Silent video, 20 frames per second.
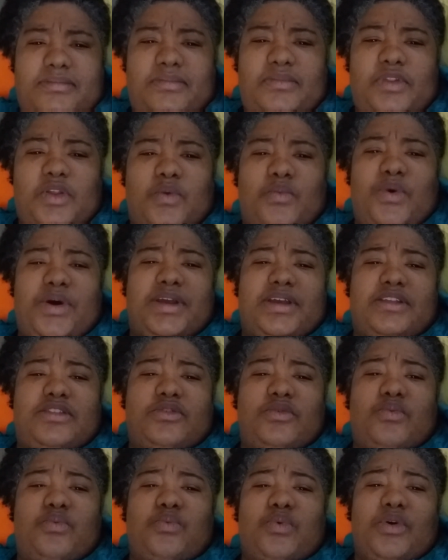what in
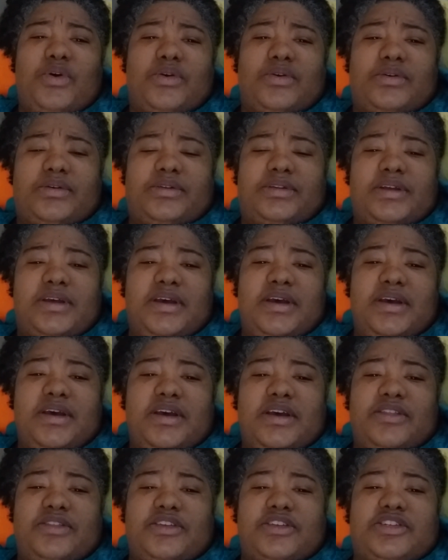the world
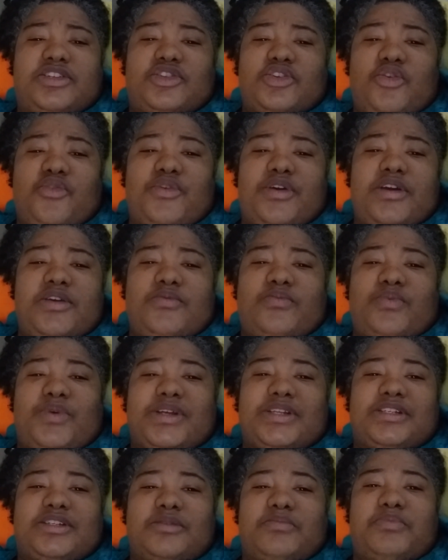the story
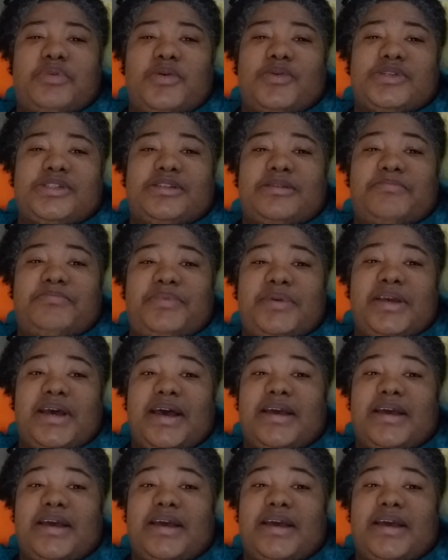was supposed to be.